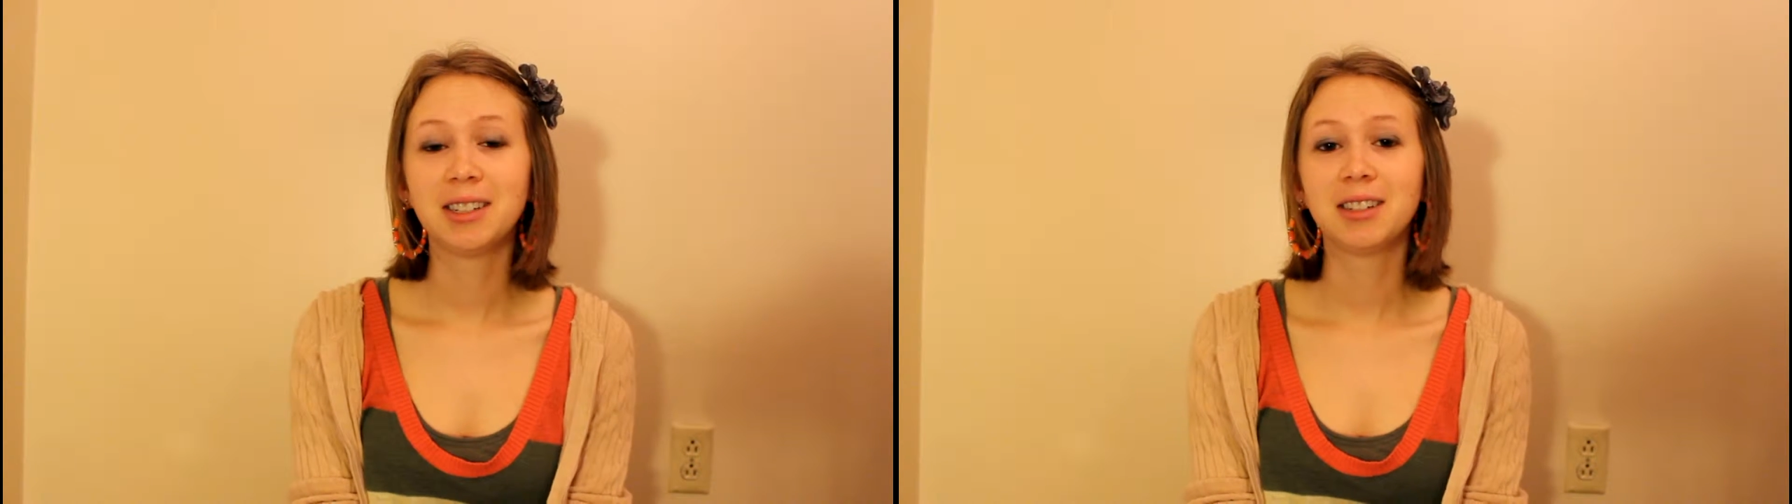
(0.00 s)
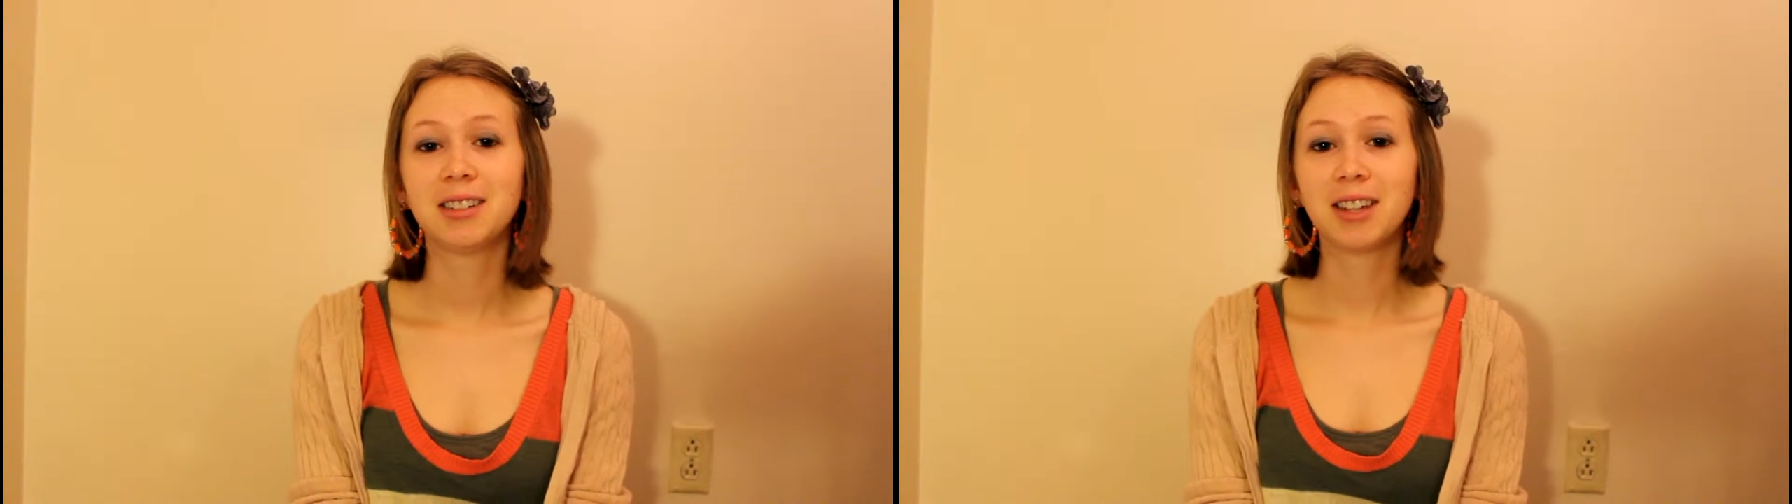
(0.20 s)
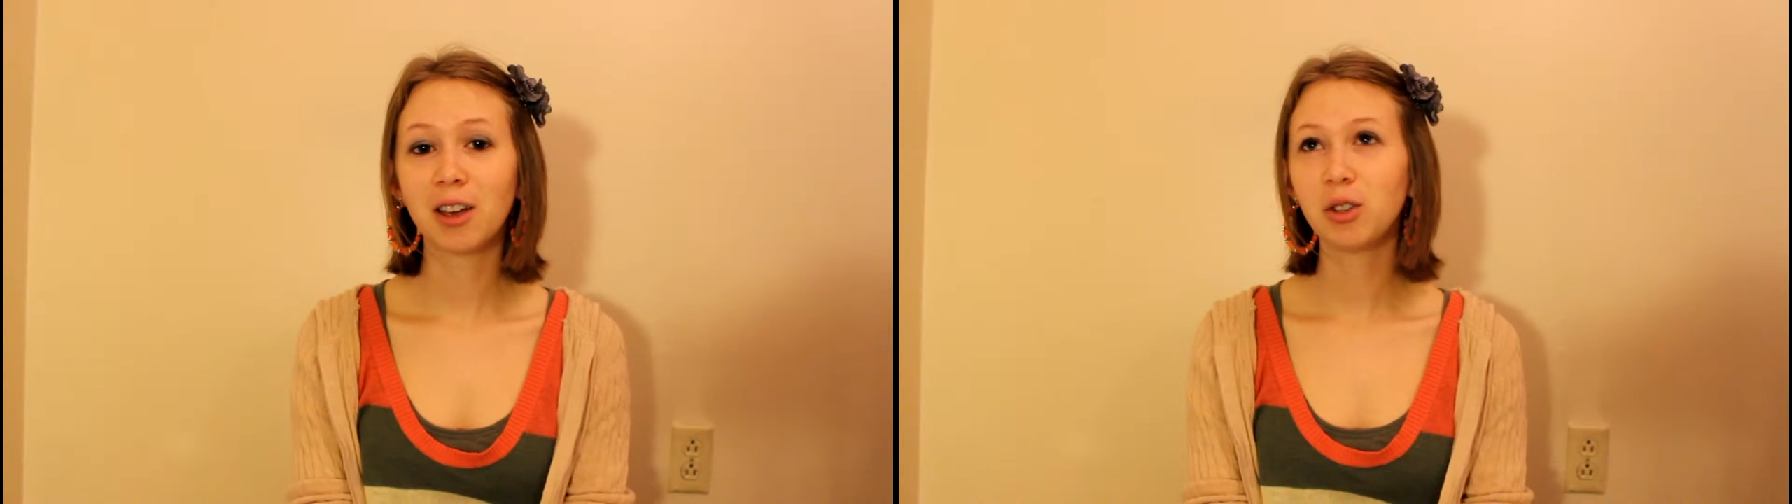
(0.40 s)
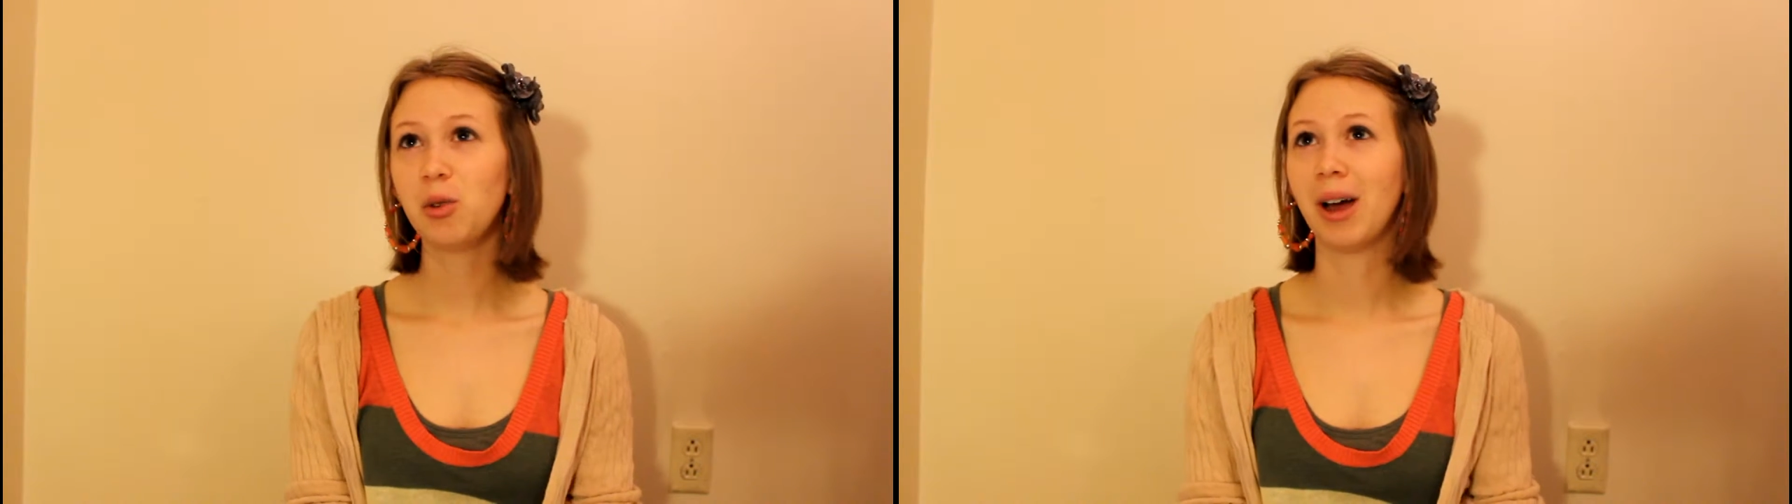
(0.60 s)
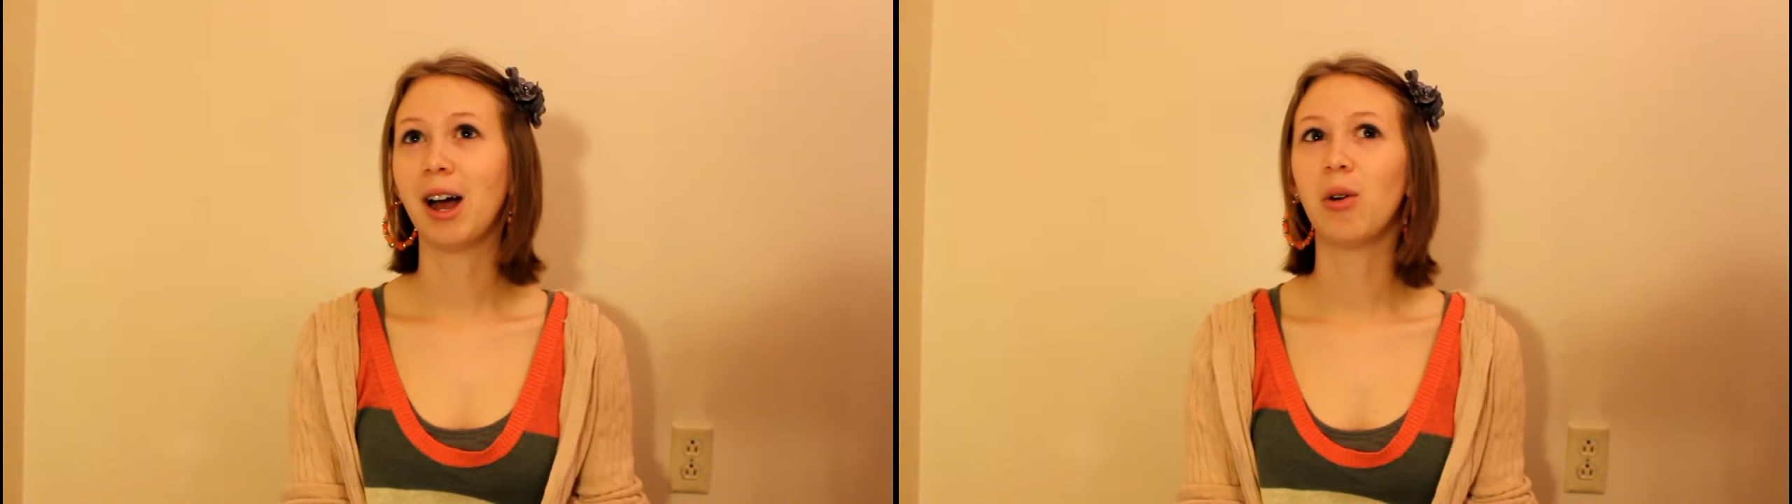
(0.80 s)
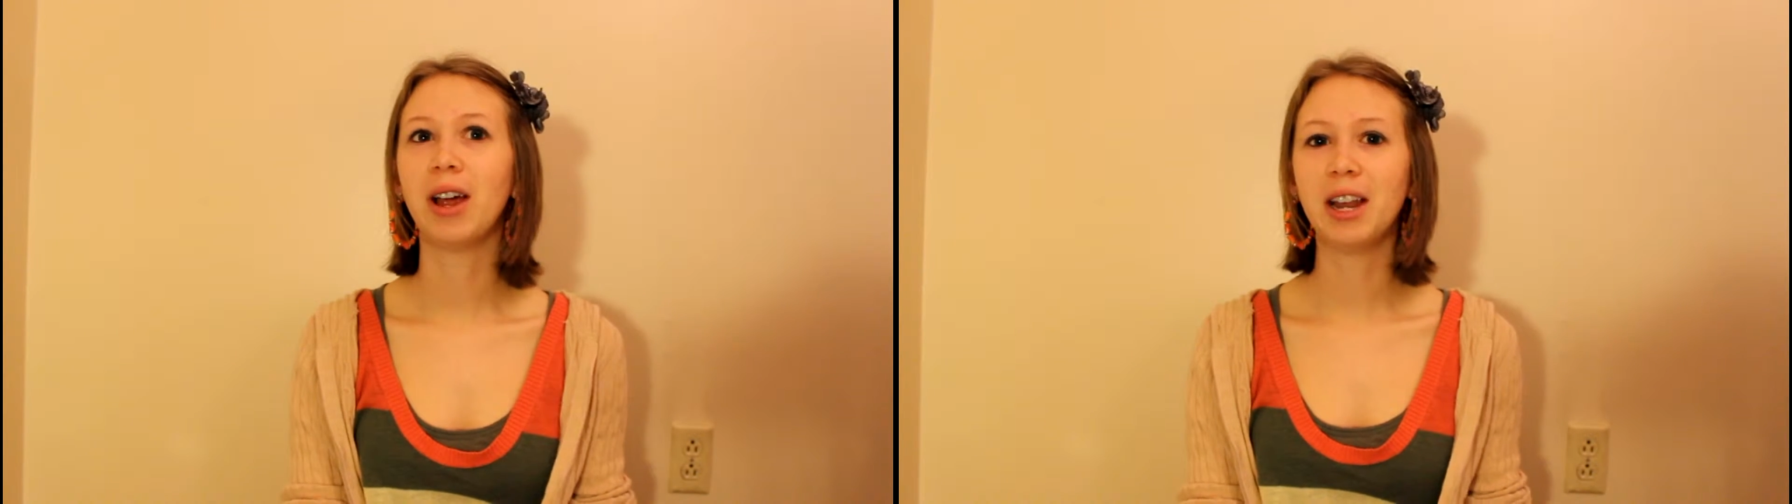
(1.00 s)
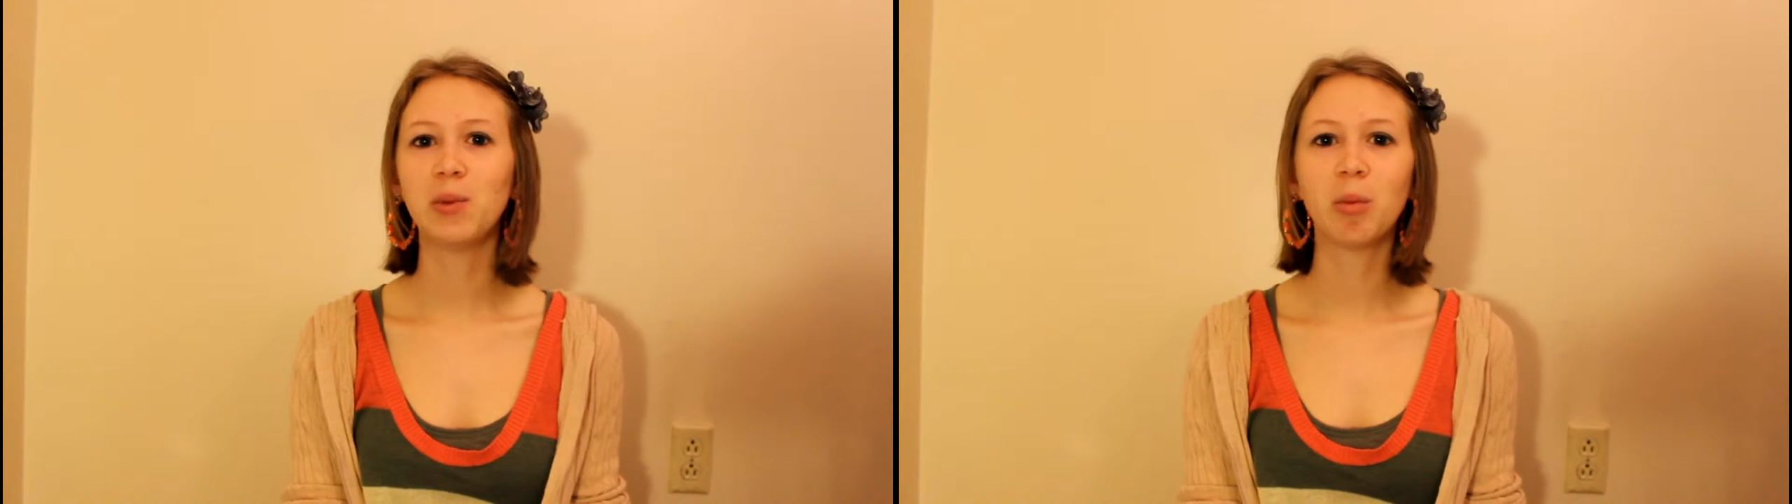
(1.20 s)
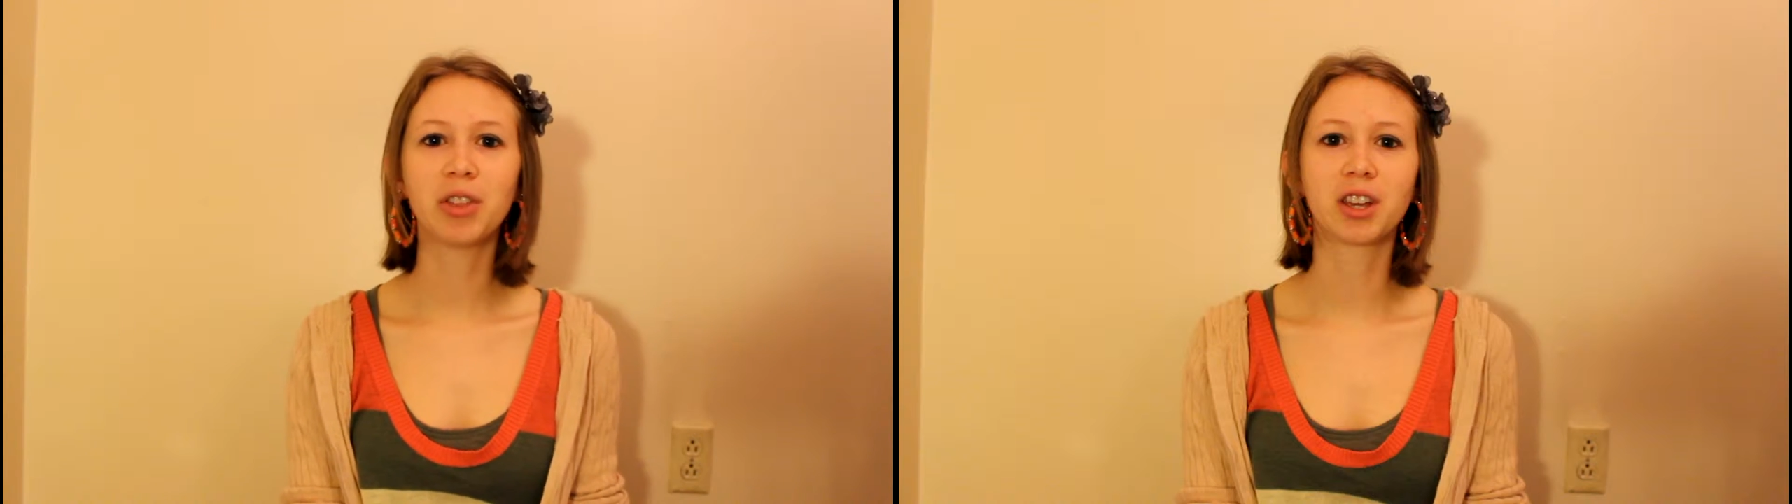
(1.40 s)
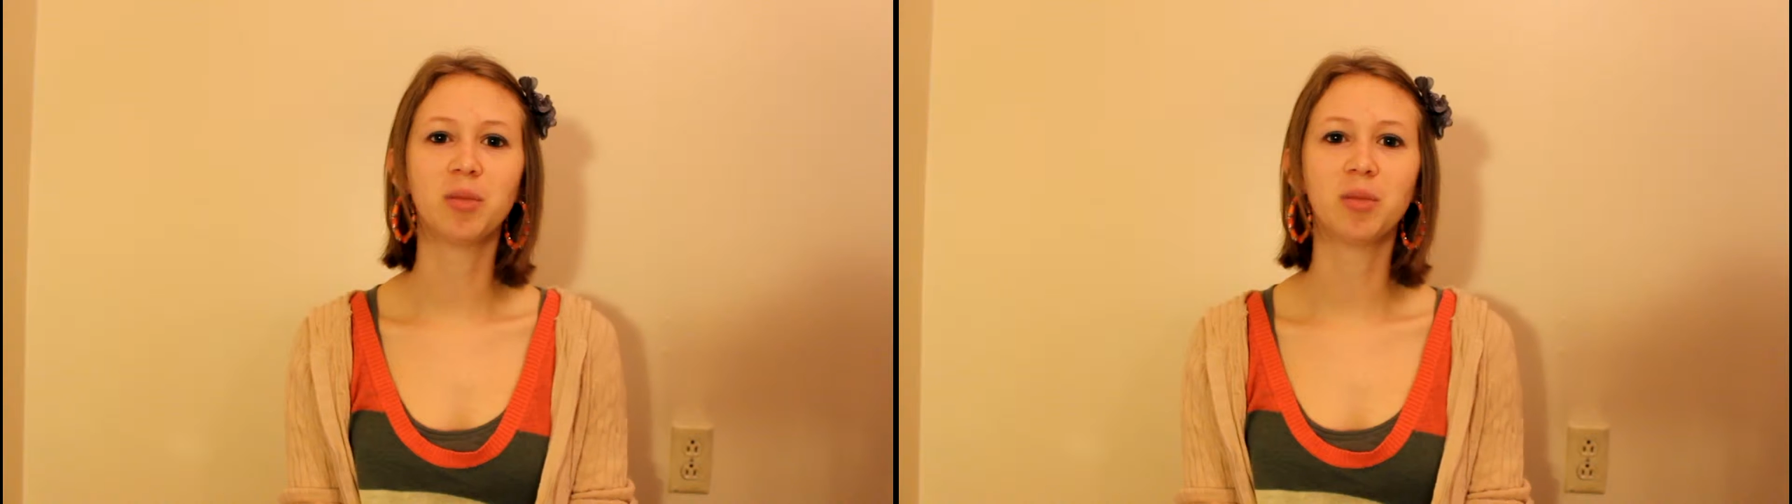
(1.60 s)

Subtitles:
to tell you how anyone with a